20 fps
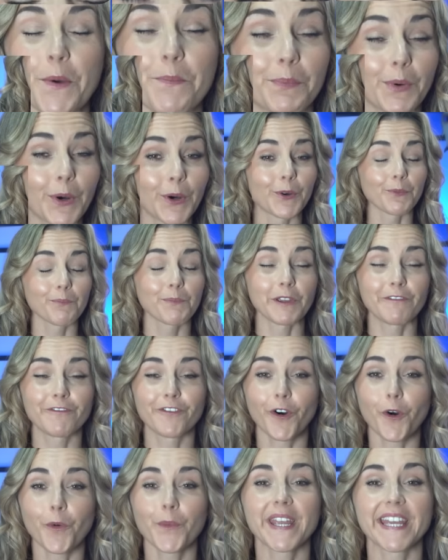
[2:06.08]
But
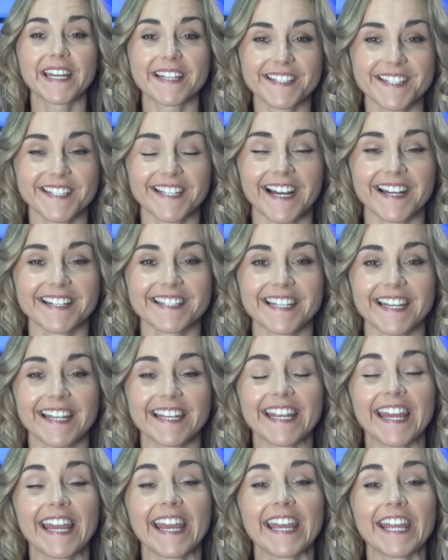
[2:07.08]
before we get
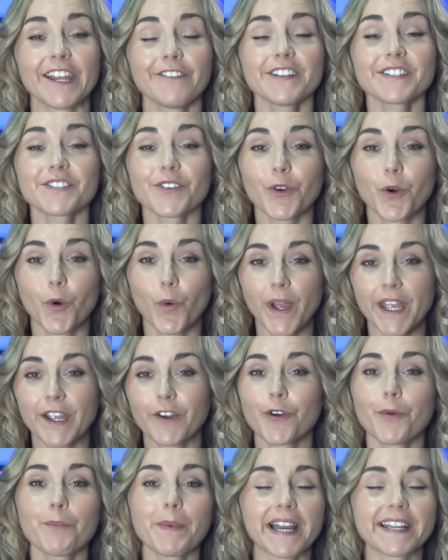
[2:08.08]
started, here is a quick
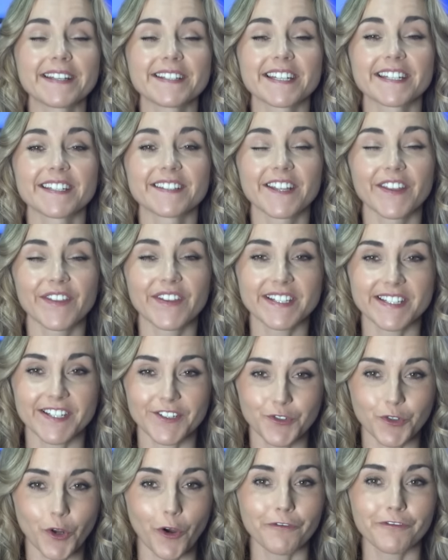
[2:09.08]
reminder that this is
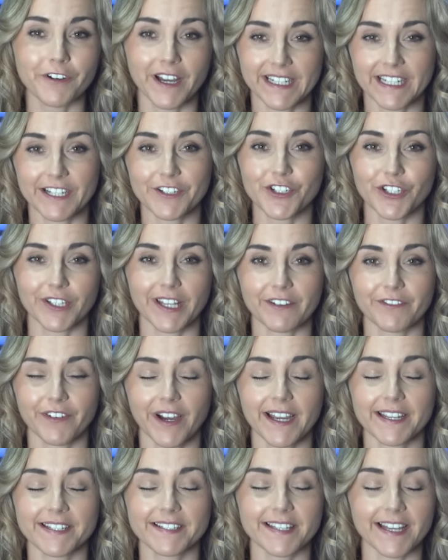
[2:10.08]
not financial
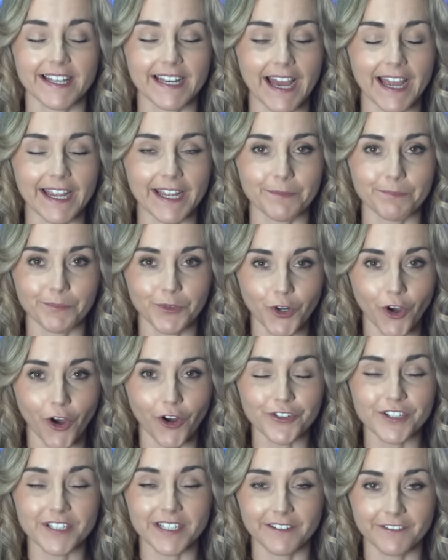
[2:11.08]
advice and I am
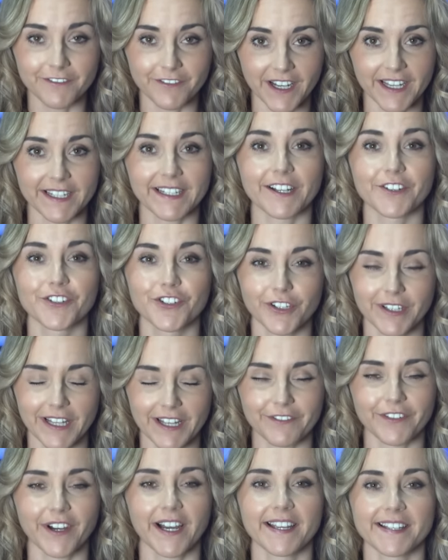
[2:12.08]
not a financial
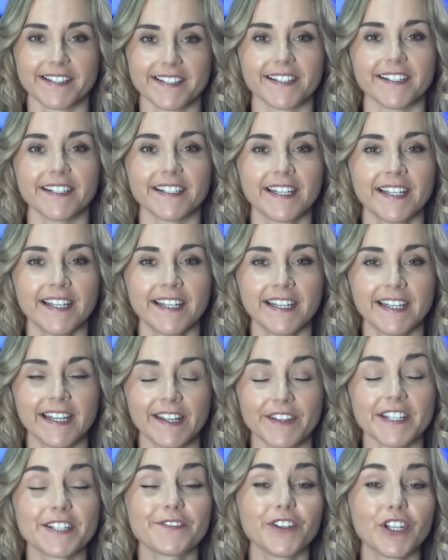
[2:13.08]
advisor.
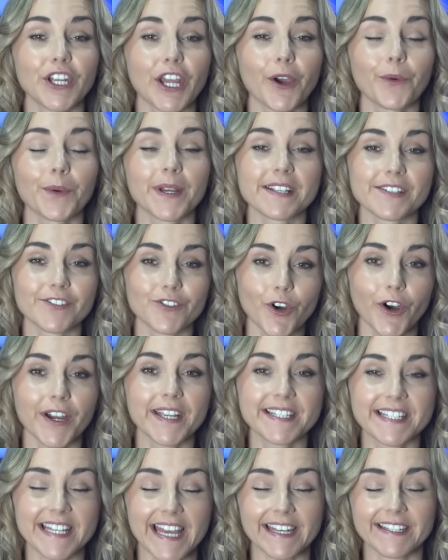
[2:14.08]
This video is not
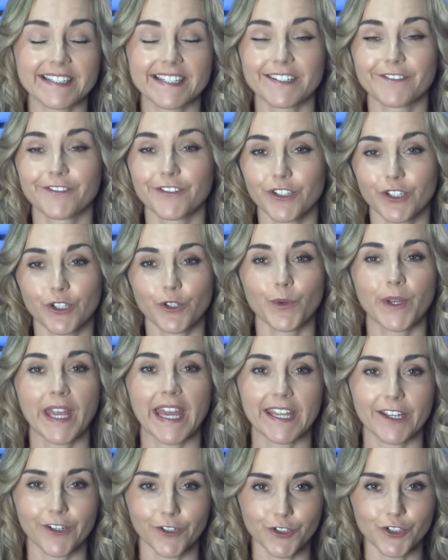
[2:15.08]
intended for
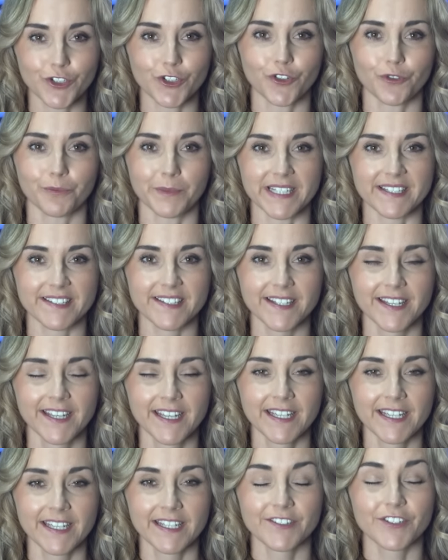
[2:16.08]
UK consumers.
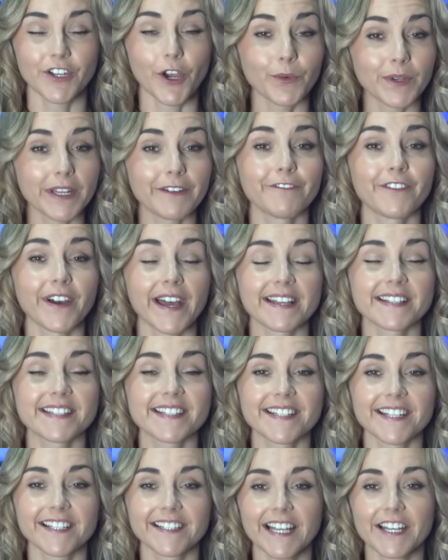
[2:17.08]
Don't
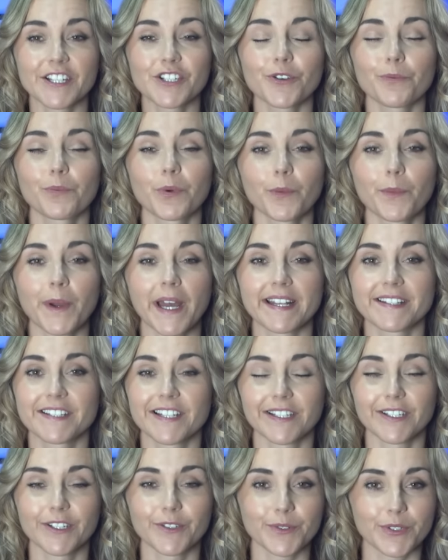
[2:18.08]
invest unless you're prepared to
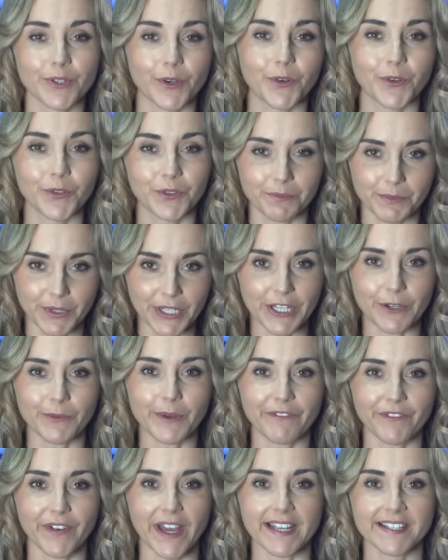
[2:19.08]
lose all the money you
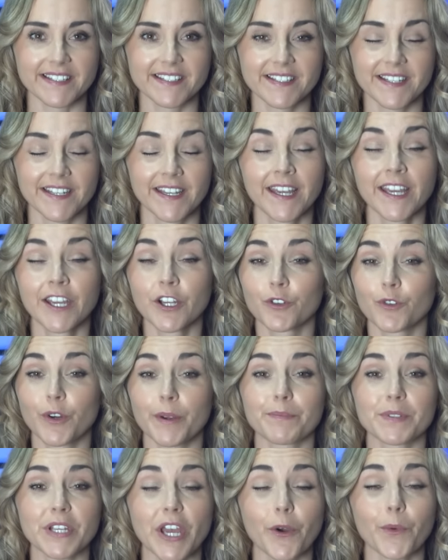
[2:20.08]
invest.
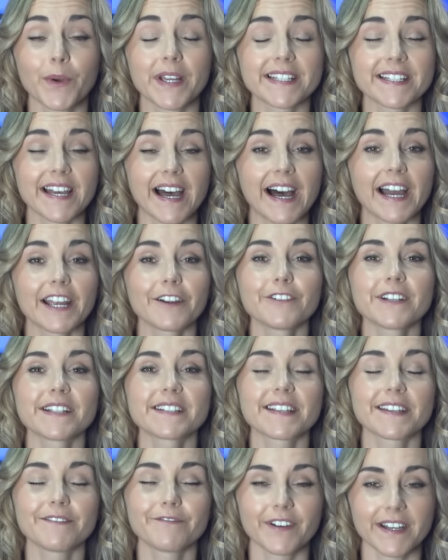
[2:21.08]
Crypto is a high
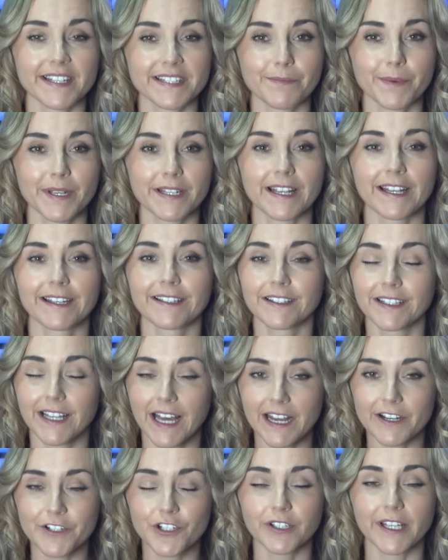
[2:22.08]
risk investment and
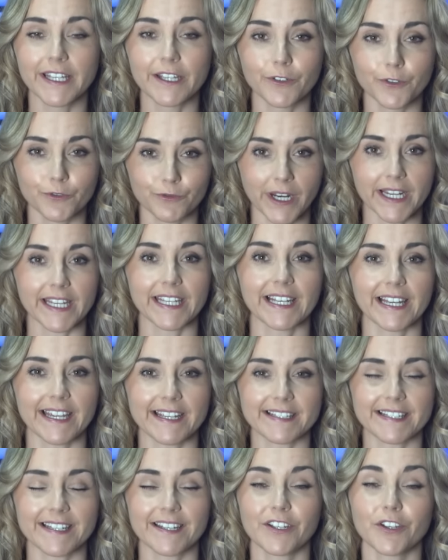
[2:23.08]
largely
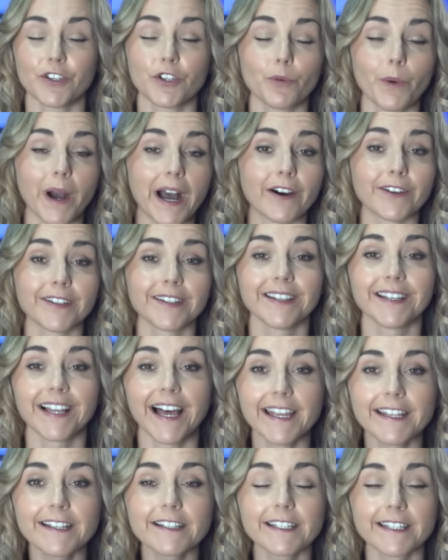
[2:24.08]
unregulated. You are
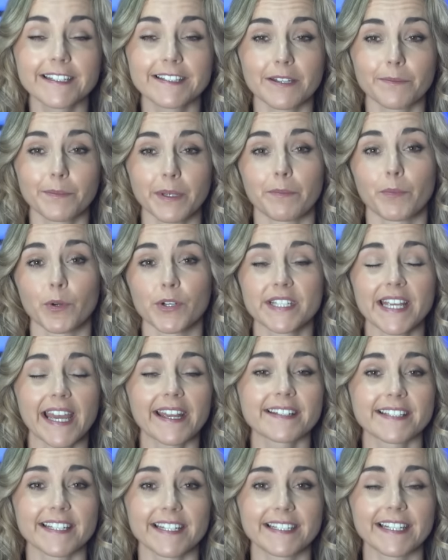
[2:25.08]
unlikely to be
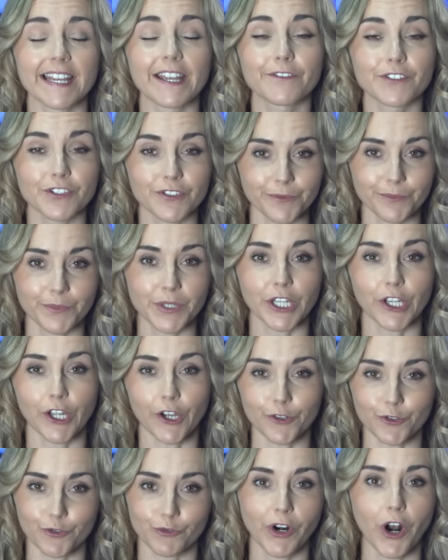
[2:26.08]
protected if something
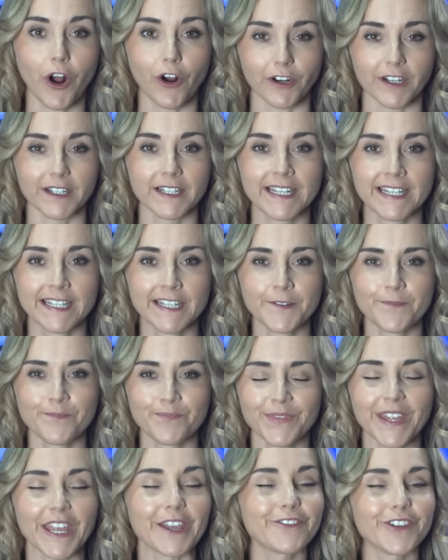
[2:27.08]
goes wrong.
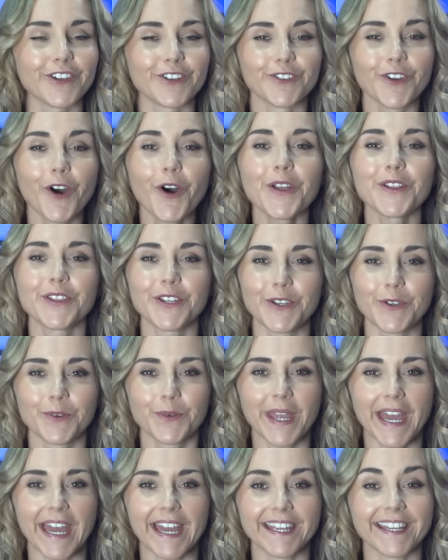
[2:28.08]
If you're not in the
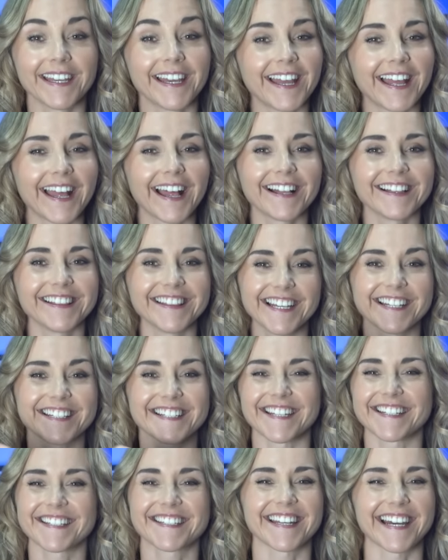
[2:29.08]
UK, let's
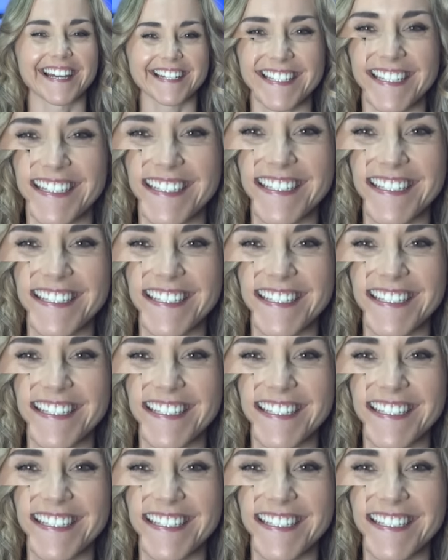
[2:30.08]
get started.